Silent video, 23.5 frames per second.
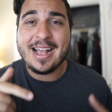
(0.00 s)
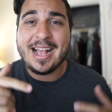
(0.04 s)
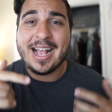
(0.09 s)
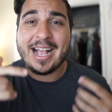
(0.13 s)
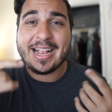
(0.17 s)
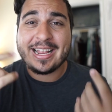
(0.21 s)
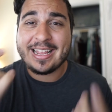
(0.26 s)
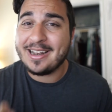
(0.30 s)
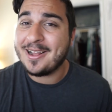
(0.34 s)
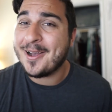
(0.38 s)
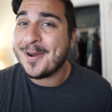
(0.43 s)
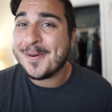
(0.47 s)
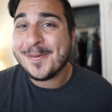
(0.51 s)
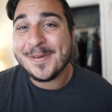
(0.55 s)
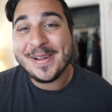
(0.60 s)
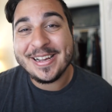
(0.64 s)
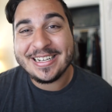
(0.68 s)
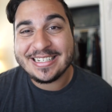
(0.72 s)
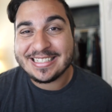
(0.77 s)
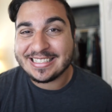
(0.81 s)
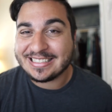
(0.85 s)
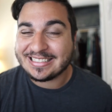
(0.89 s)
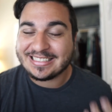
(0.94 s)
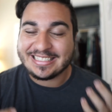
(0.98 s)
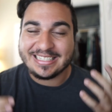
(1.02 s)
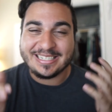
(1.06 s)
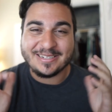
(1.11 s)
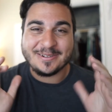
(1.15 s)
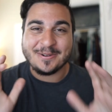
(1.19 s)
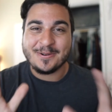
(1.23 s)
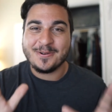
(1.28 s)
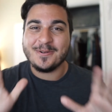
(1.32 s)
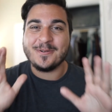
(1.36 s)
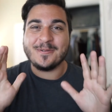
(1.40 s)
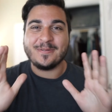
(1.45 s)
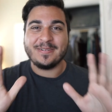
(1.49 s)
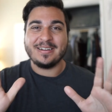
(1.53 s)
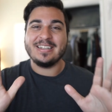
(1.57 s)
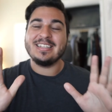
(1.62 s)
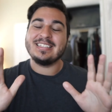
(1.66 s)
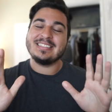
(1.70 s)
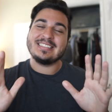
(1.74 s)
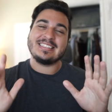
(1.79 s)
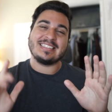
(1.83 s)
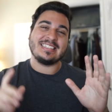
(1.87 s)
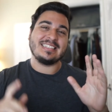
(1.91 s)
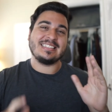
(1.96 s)
I cannot wait to see who
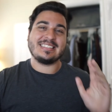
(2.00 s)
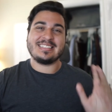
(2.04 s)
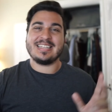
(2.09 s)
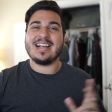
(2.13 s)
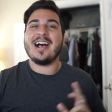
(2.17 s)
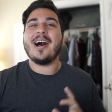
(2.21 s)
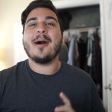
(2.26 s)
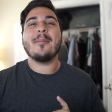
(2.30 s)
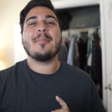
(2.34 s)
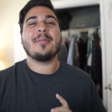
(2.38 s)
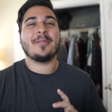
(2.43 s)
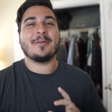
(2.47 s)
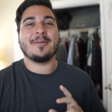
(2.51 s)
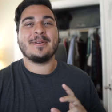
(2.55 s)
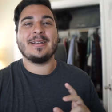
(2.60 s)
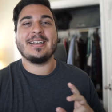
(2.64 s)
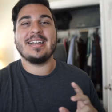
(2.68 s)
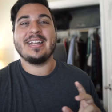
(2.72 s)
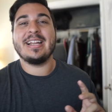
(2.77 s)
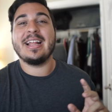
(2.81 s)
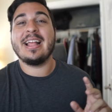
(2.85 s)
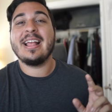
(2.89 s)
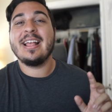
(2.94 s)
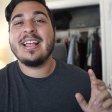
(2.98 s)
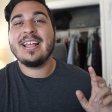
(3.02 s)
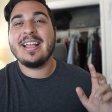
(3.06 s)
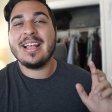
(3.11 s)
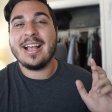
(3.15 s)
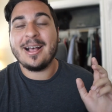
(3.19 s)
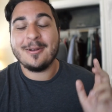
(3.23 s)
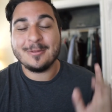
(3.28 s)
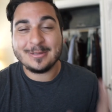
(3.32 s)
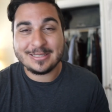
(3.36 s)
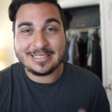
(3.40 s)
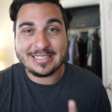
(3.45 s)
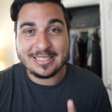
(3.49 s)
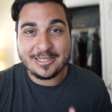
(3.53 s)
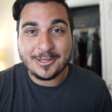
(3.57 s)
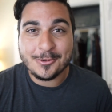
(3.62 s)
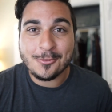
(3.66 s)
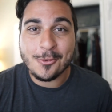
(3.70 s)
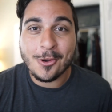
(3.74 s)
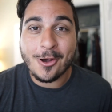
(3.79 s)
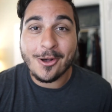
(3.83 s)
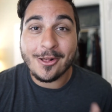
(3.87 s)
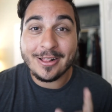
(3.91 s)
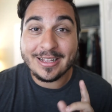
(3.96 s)
wins these top three. I will see
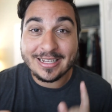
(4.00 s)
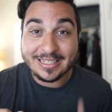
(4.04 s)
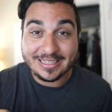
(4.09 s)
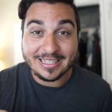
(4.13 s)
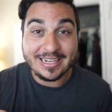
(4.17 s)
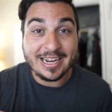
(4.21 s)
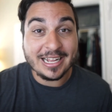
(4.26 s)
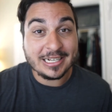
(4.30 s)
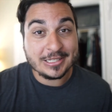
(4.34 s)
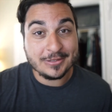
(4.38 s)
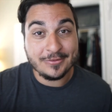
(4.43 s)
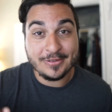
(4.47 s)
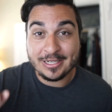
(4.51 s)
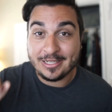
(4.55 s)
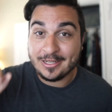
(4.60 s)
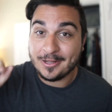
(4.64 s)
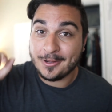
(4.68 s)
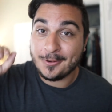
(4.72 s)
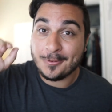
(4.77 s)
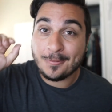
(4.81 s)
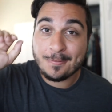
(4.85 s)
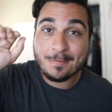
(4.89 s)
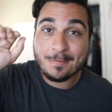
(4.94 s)
you all in the next video.